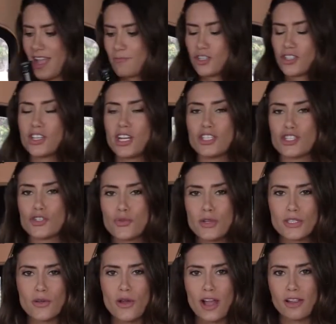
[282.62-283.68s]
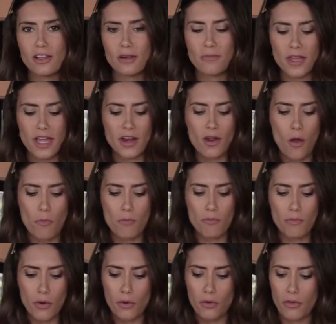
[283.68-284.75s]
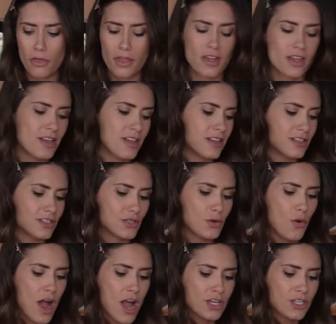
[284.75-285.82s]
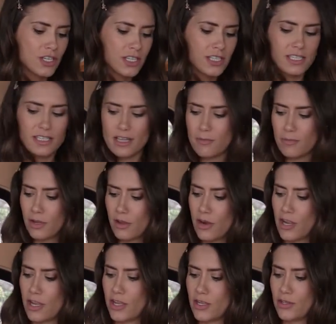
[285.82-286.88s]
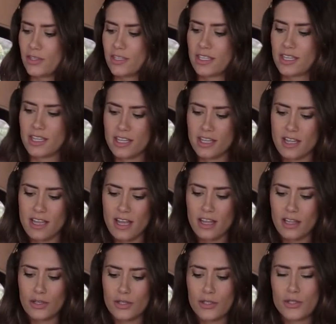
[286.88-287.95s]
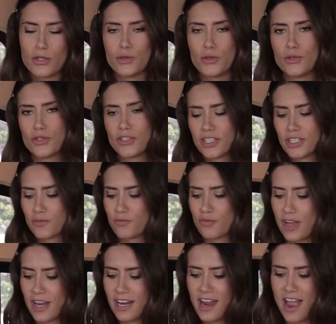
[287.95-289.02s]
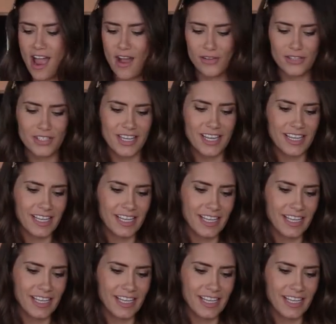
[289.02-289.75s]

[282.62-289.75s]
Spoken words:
I'm just gonna drizzle a little bit on both squashes, and I'm gonna use a little tool to just spread it out.